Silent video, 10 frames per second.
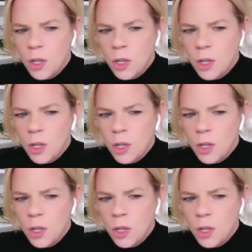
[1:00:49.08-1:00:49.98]
And it
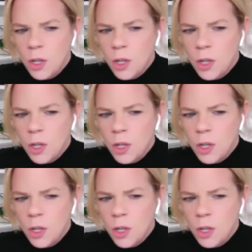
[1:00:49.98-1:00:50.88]
felt like a huge
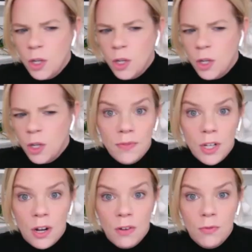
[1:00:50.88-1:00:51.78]
weight lifted
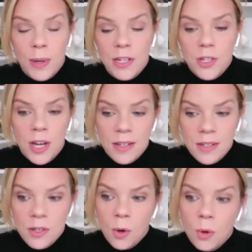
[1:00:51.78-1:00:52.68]
off my
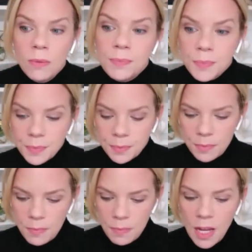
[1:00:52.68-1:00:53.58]
chest. So
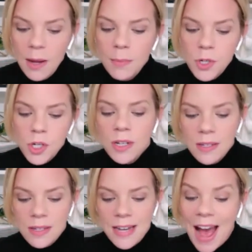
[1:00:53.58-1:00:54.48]
I'm
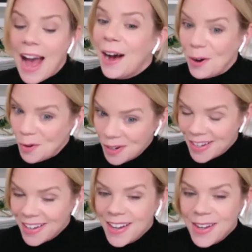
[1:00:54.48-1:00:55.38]
just now
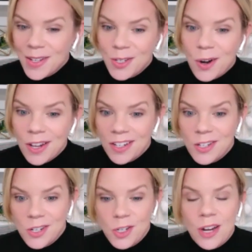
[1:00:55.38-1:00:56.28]
starting
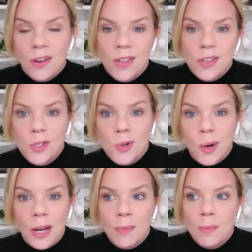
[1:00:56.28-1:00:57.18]
to share this
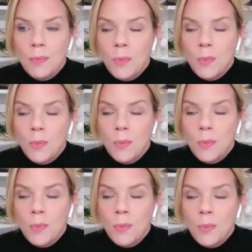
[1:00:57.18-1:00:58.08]
story more
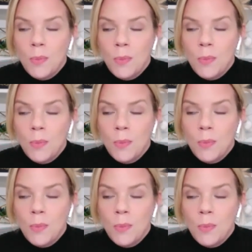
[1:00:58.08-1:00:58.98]
publicly
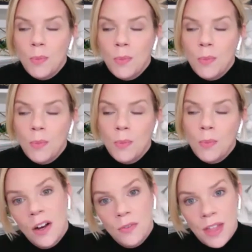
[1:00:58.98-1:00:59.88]
because
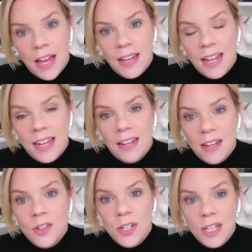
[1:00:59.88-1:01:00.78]
of that
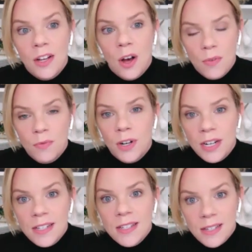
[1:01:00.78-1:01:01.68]
ADHD
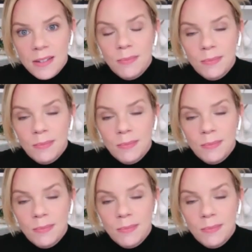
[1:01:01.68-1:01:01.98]
conference.